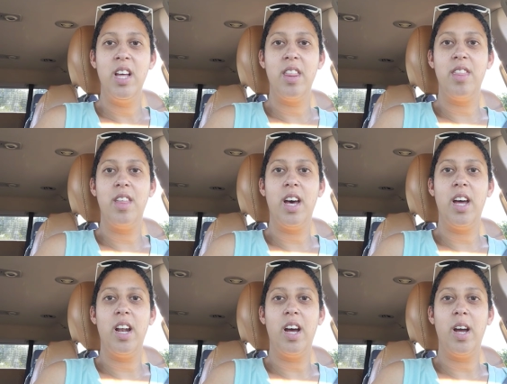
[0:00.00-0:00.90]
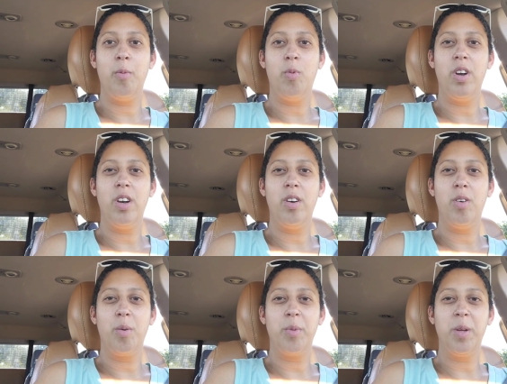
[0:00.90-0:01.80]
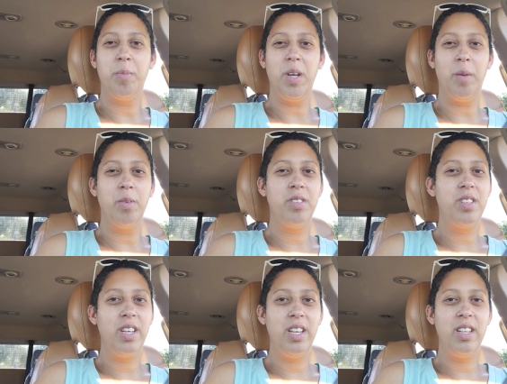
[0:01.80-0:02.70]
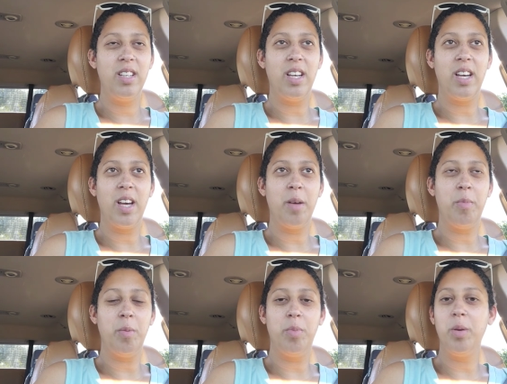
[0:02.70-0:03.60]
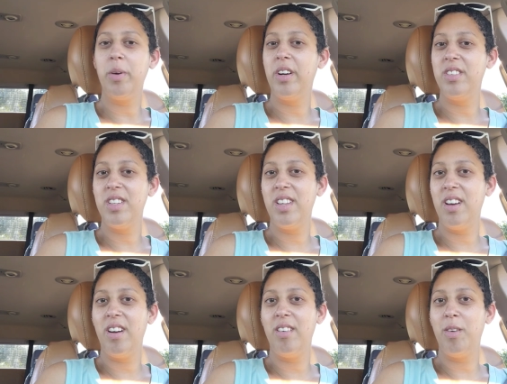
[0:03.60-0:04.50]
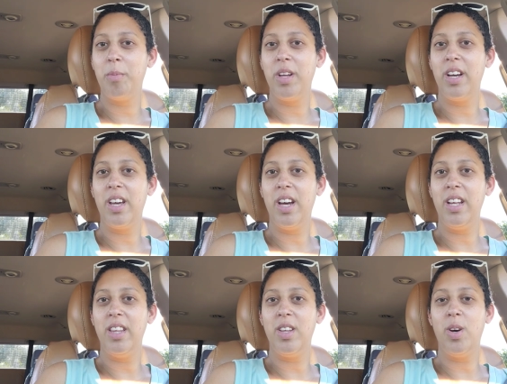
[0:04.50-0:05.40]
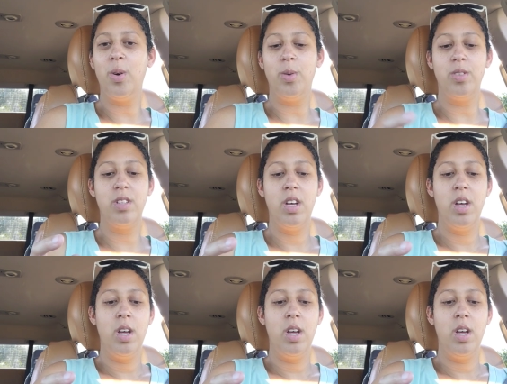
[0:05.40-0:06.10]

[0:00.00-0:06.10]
that I wouldn't normally be able to eat. Like I can put blueberries in there, and normally I can't eat those.